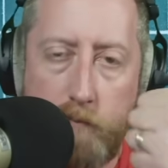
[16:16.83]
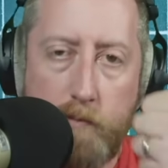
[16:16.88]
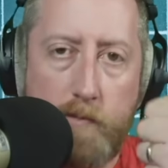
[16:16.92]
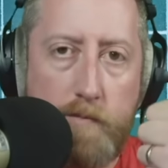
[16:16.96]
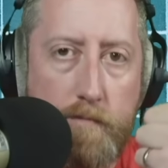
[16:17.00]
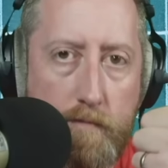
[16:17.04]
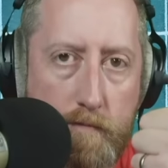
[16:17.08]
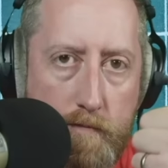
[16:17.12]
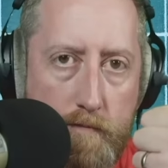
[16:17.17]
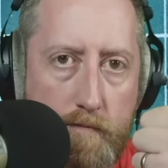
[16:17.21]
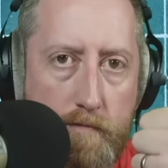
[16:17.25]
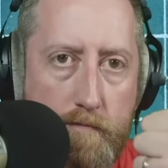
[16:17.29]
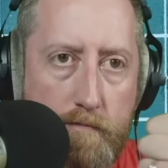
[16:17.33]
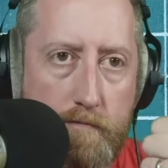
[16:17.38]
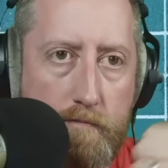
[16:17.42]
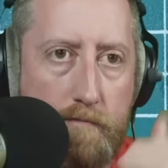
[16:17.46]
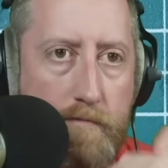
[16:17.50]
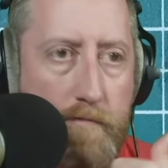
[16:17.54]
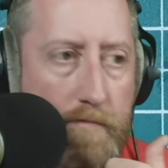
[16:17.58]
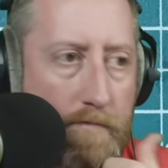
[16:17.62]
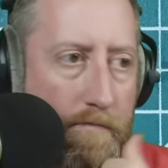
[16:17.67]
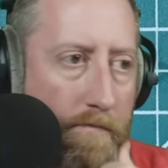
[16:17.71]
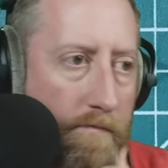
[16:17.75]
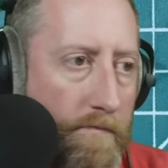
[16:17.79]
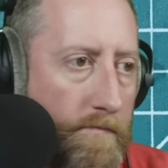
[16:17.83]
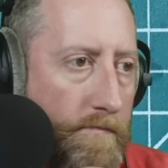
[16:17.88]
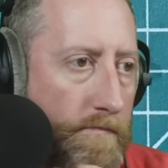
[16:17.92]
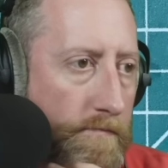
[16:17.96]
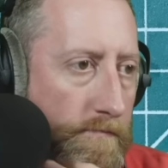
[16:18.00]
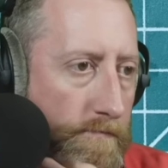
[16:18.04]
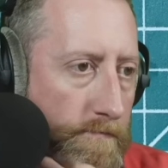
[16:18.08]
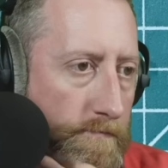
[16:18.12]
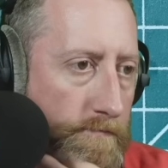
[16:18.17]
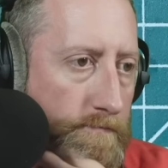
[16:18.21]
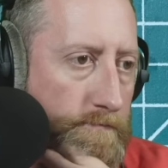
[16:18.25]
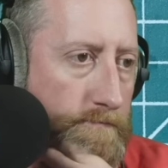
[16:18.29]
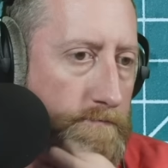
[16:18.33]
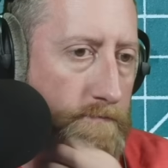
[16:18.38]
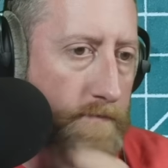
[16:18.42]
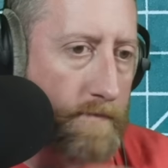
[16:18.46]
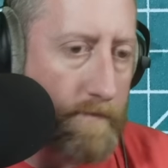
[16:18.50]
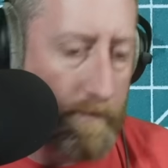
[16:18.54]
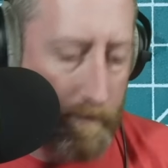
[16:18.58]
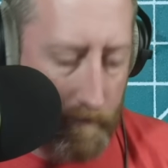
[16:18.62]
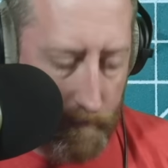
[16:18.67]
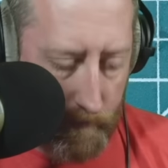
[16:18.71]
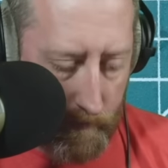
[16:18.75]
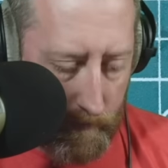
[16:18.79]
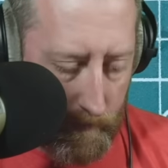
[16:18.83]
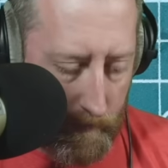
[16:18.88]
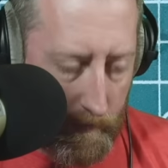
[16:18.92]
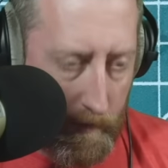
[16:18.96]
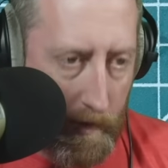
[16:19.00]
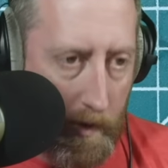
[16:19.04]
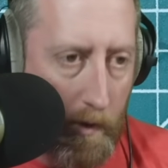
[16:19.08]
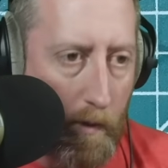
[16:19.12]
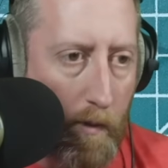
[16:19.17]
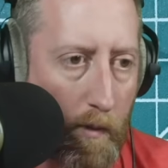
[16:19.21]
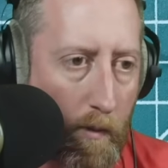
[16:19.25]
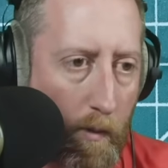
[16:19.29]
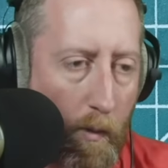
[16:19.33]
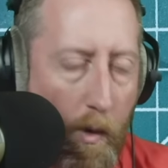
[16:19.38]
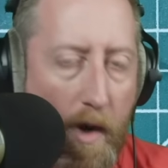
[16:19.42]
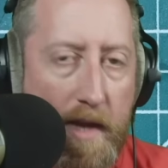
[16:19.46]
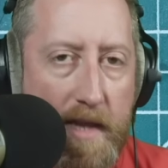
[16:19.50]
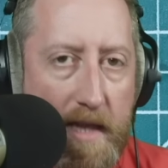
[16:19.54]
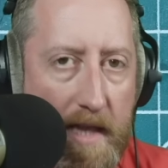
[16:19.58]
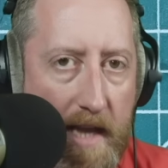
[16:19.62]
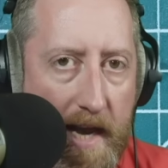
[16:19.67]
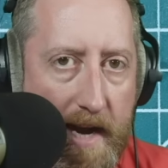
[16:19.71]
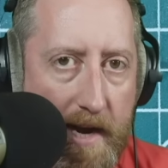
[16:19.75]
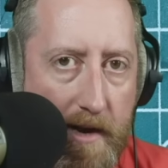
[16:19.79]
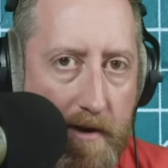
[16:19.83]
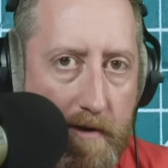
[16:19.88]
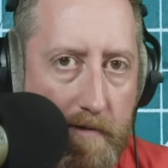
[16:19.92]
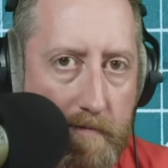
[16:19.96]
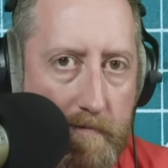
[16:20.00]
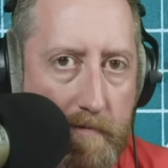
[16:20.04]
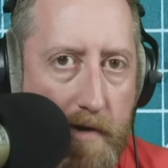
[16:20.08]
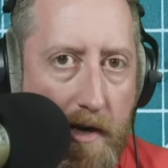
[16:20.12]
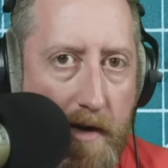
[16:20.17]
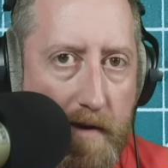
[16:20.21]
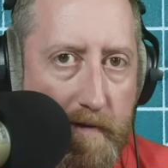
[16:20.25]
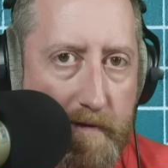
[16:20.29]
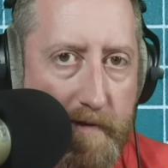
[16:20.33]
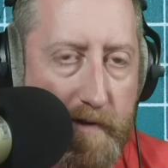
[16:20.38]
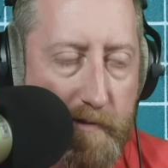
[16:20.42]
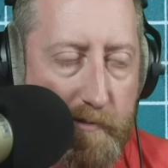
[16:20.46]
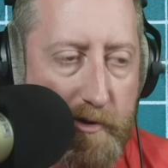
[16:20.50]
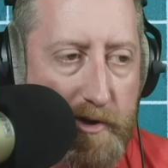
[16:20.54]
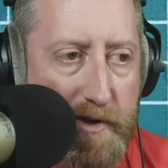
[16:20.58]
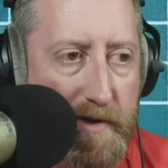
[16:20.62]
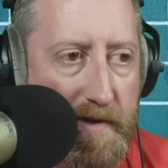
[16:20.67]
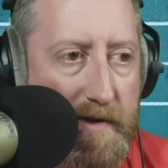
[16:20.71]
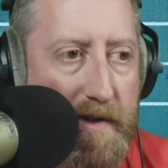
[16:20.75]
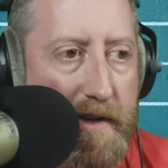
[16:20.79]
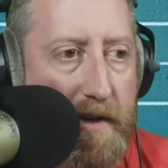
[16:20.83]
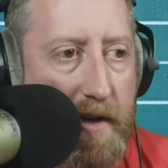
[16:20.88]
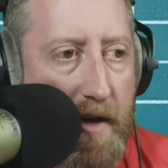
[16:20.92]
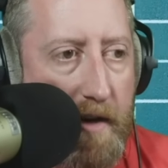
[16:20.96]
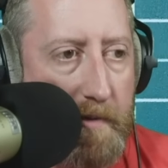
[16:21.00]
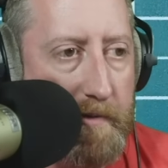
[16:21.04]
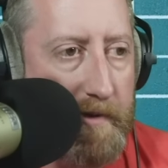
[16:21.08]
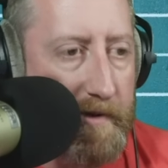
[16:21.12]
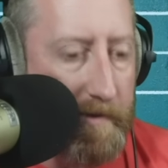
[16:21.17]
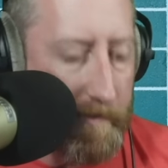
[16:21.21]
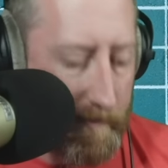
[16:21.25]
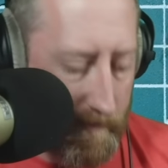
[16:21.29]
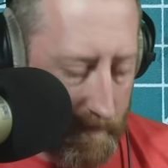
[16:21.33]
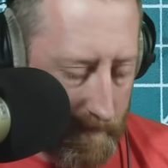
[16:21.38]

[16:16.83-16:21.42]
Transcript: Too easy. Uh, One layer of emergency comms.